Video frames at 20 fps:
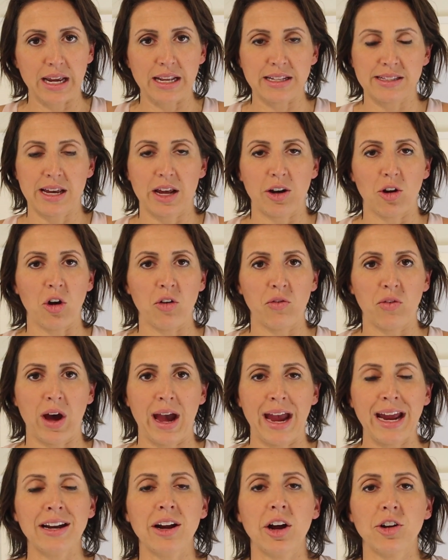it's had over
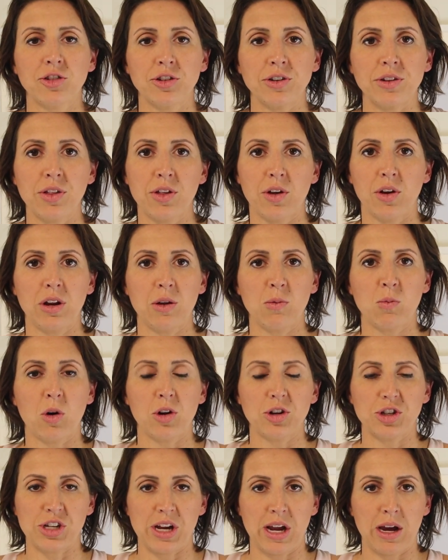830
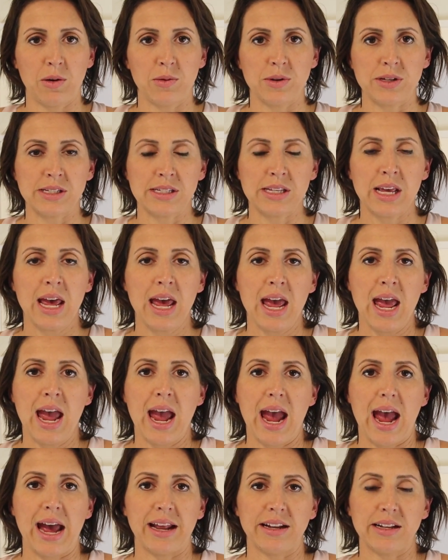watch hours,
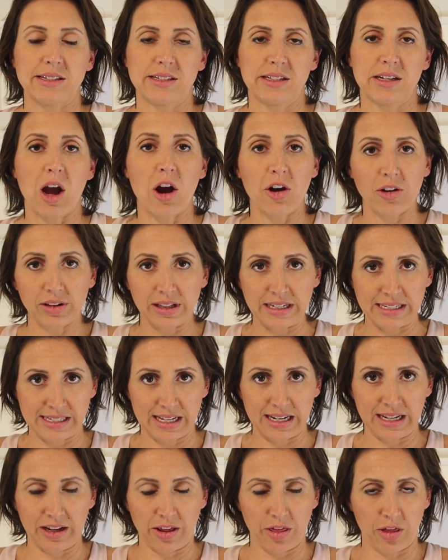and it's currently
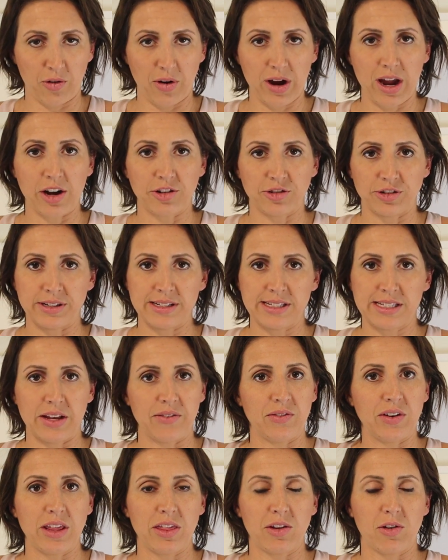sitting at
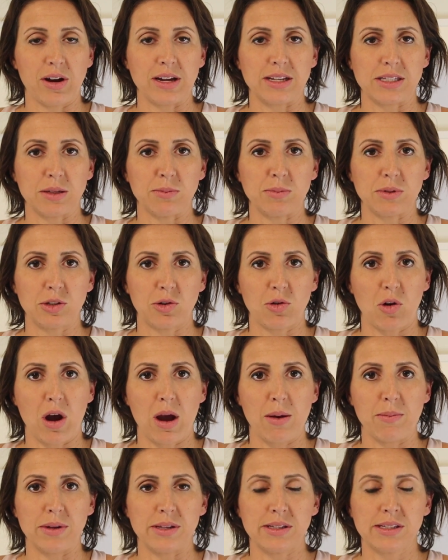373
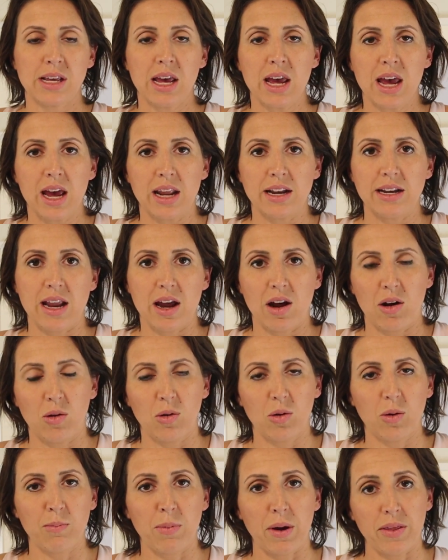subscribers.
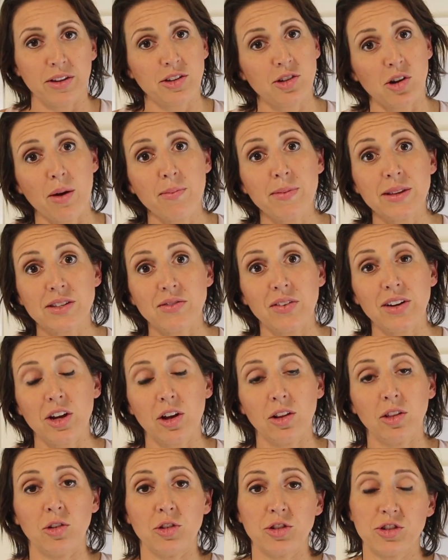Now, by the time this
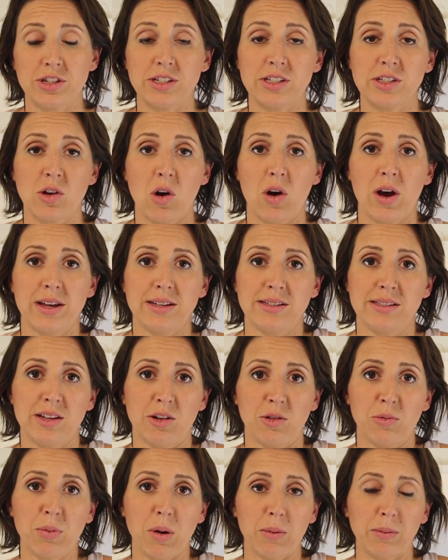video launches, guys,
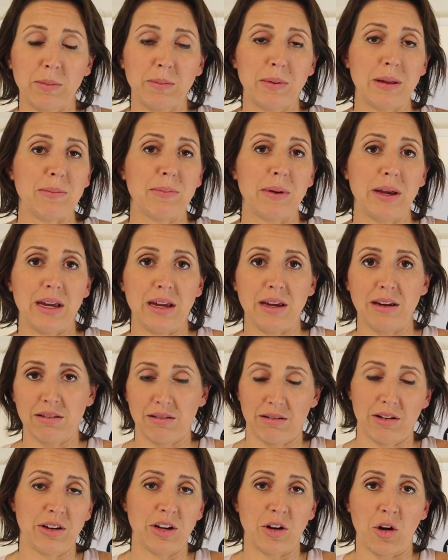there'll probably be,
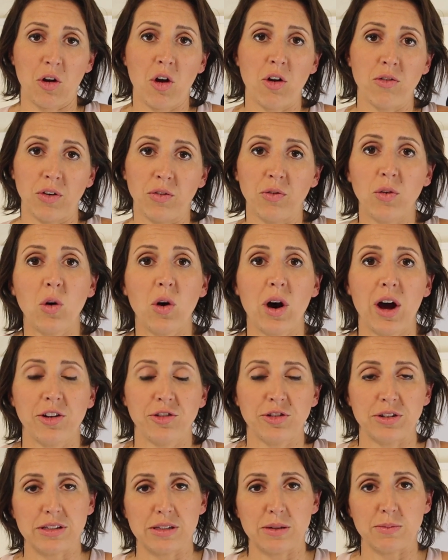over
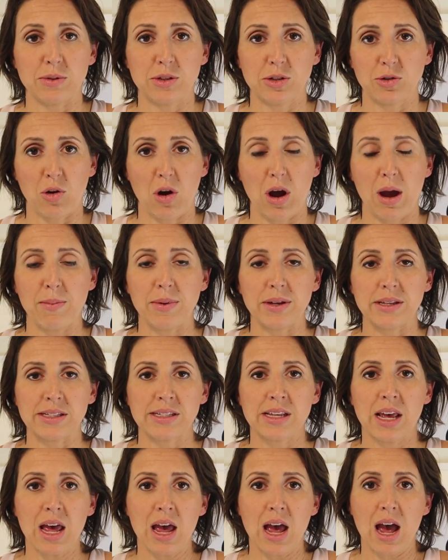400
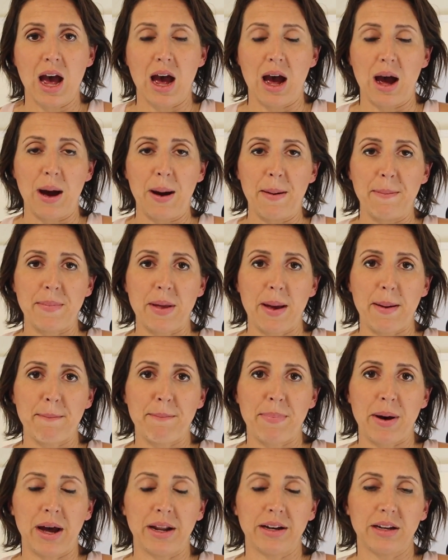subscribers.
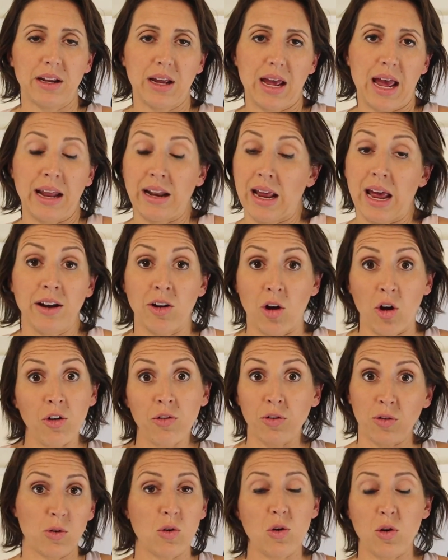And
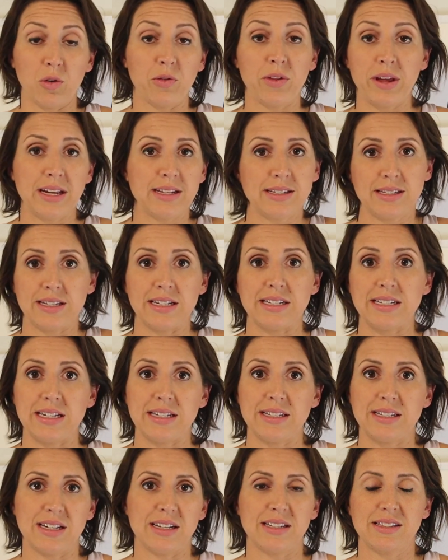overall, these
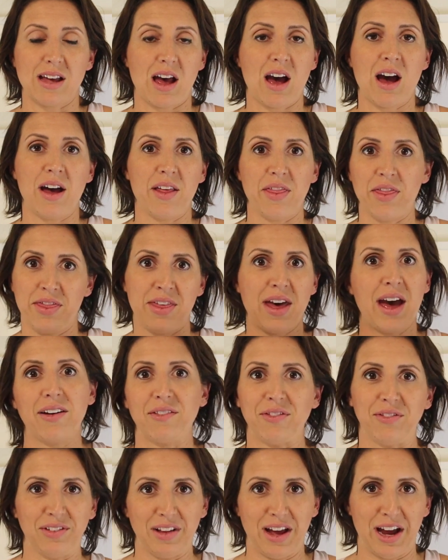statistics aren't
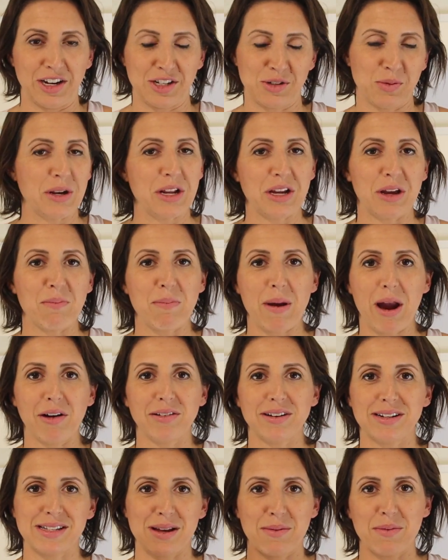that flash. When you
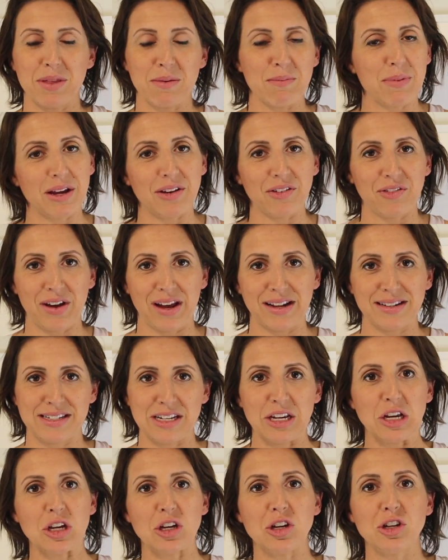compare it to some of the bigger,
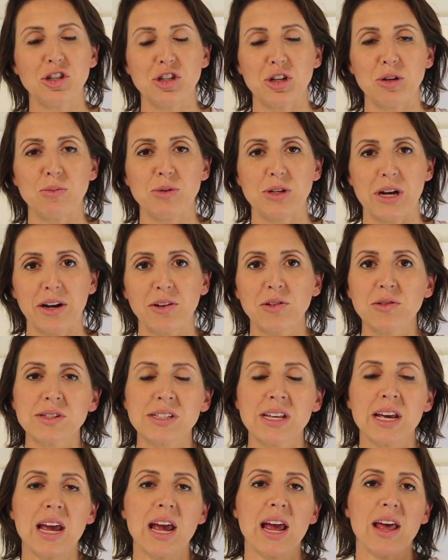fancy YouTube
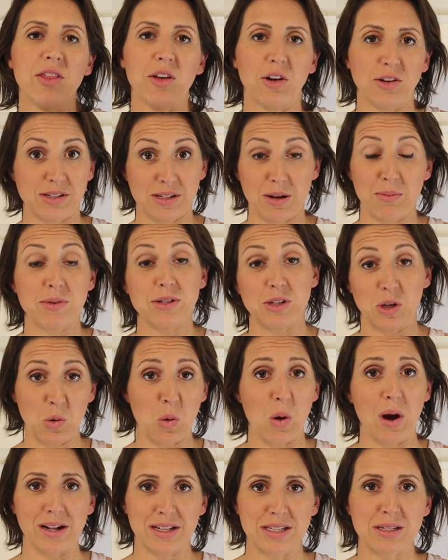channels, those numbers are
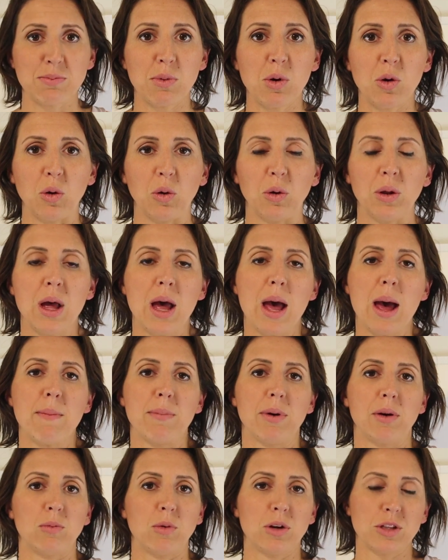quite small.
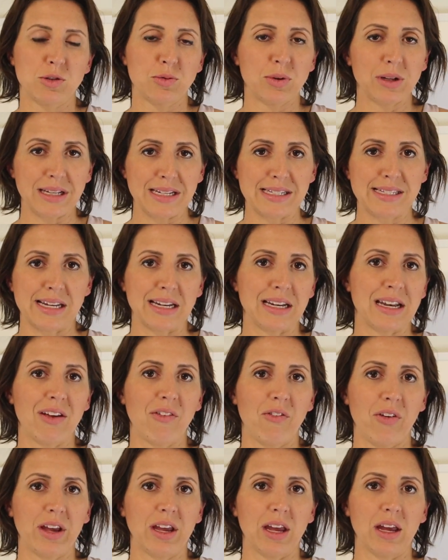But what's really
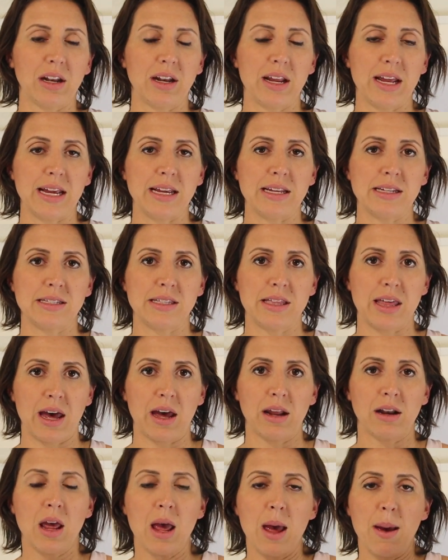significant is
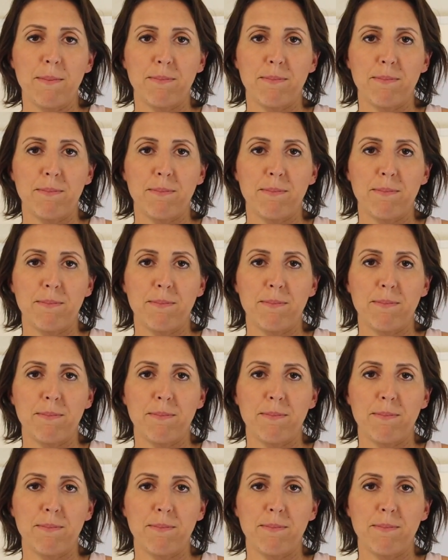that